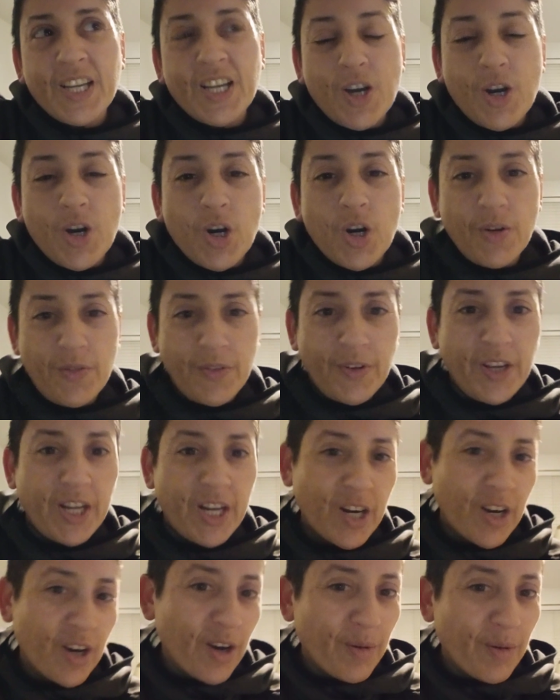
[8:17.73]
Over
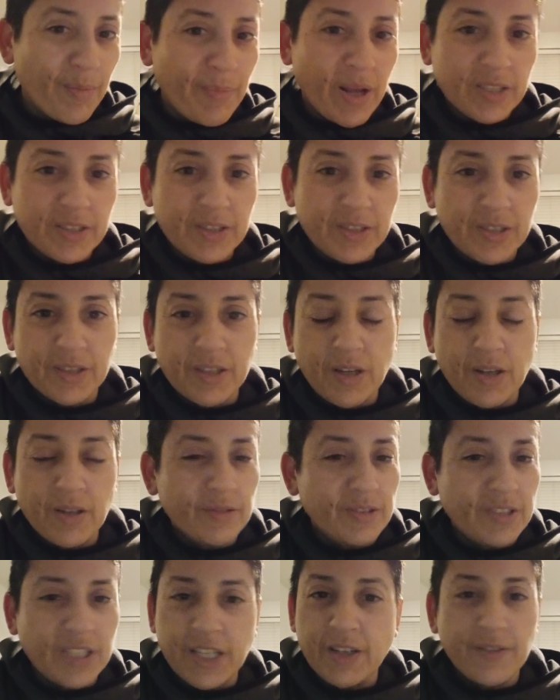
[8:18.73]
here in Mexico,
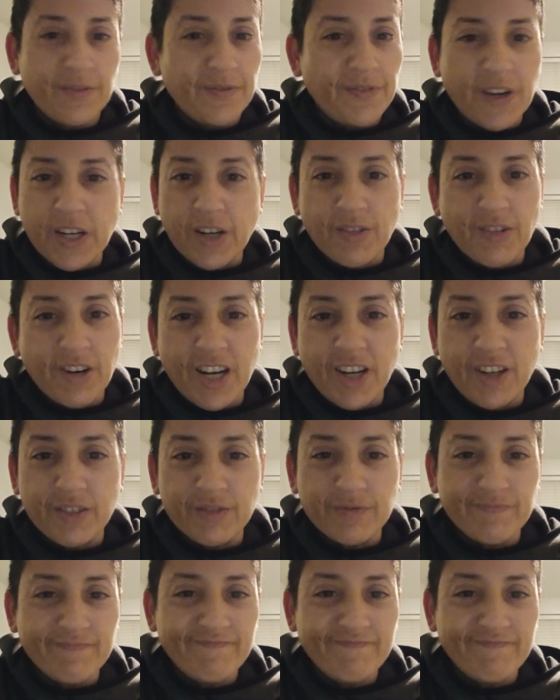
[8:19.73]
they don't fuck around.